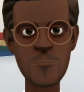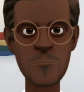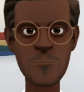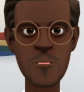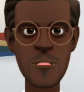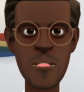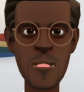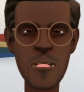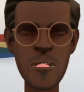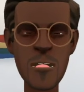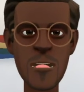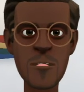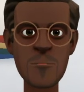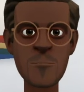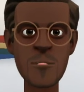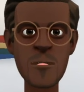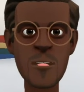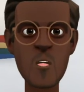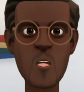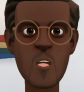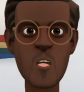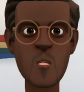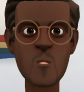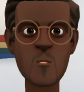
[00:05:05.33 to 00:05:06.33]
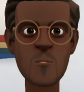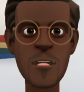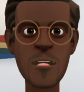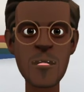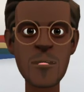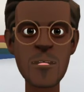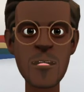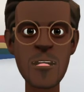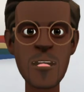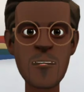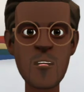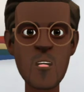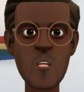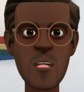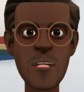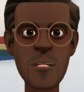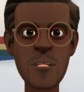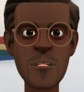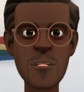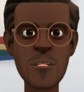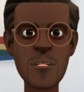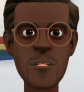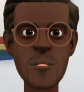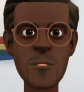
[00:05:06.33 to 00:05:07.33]
This helps to compensate for the
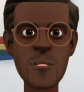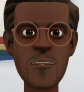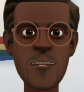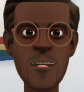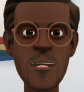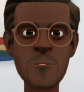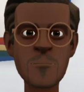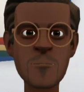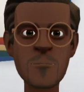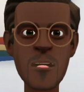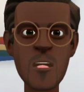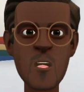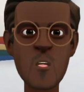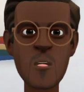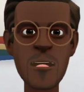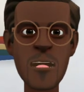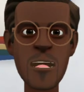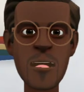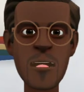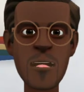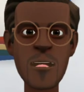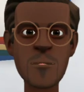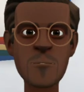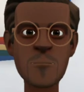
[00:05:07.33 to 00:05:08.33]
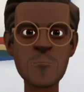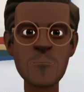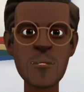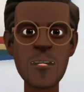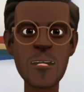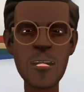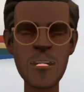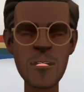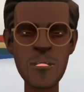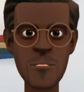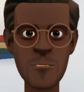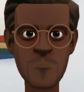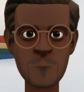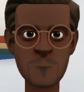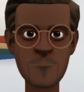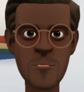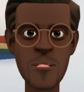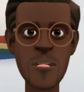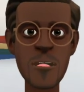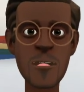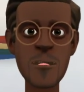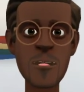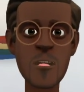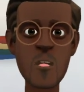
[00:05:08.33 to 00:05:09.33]
size of the mouse in gameplays,
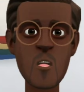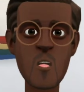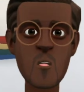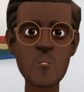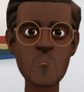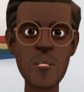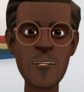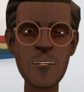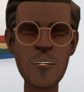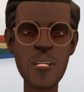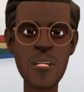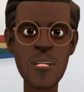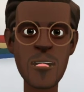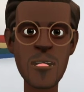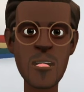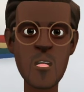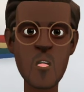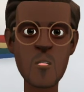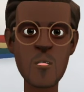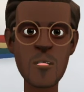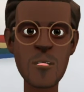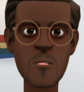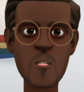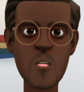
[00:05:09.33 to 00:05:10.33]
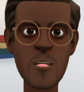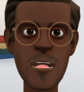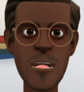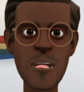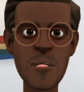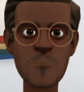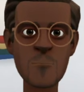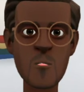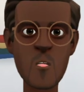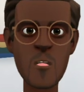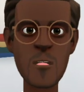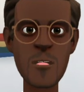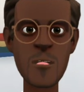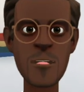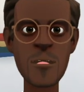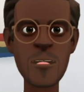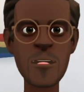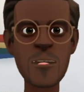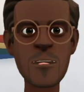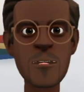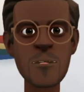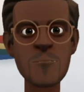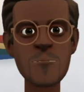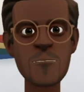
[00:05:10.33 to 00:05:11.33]
but does not prevent users with smaller
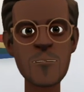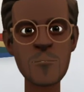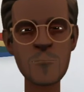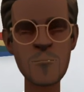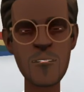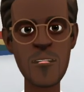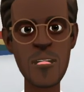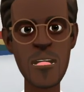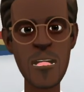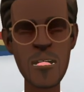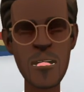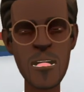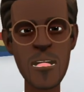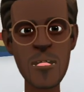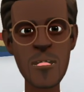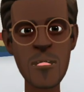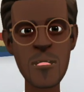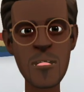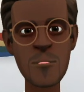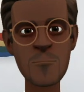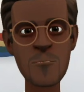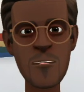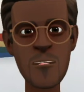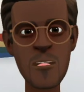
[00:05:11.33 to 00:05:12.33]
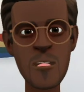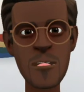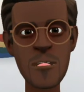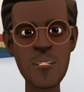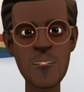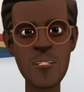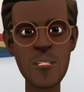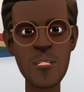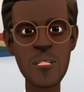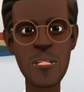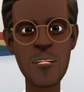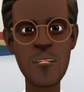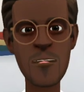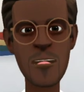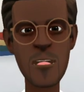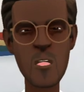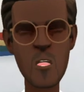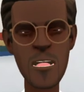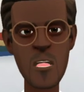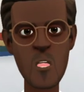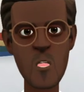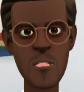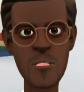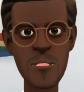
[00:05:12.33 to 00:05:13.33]
hands from feeling discomfort after a
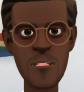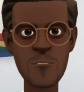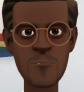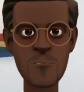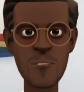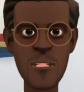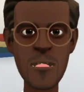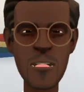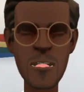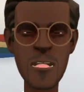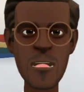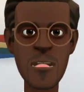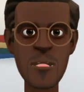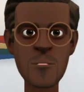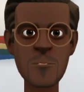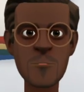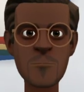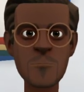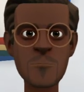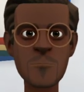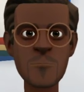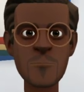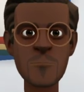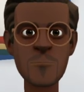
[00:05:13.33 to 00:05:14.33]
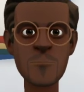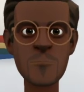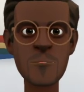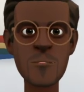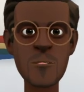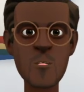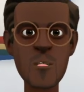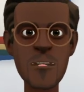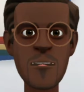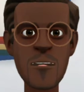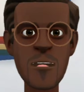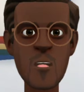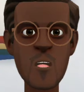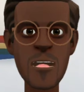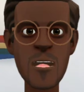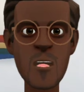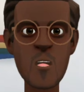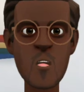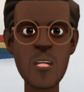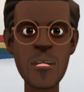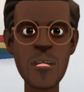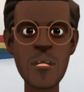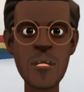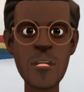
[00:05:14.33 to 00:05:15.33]
few hours of play. So if you are
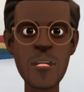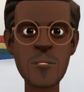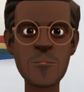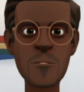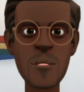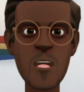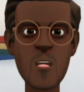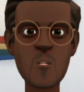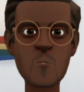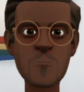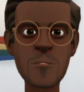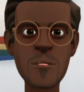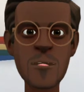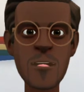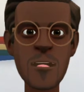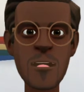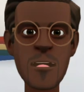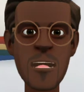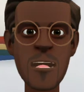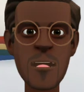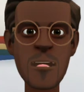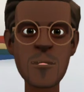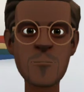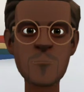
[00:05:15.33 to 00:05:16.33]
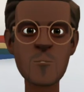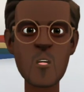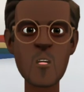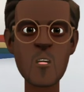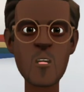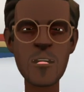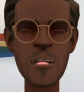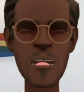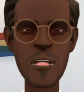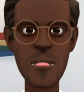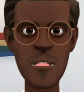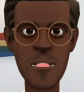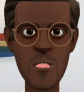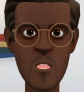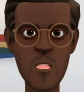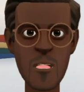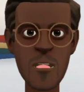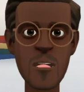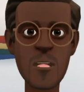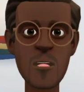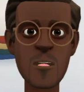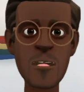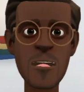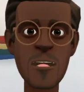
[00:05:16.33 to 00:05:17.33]
thinking about buying this model, it is
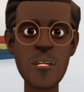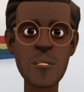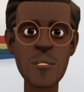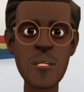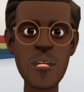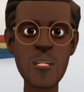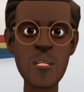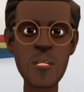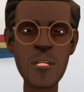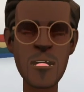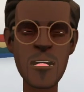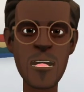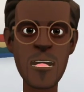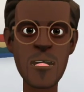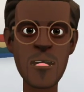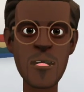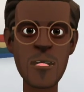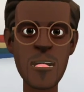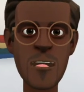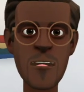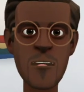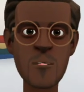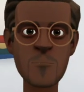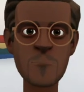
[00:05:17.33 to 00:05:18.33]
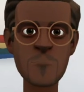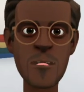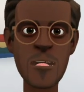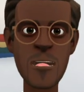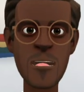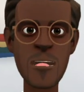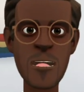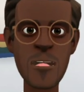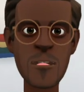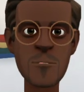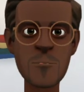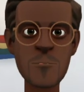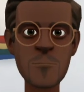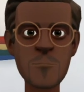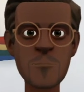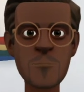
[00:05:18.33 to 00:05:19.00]
worth considering this information.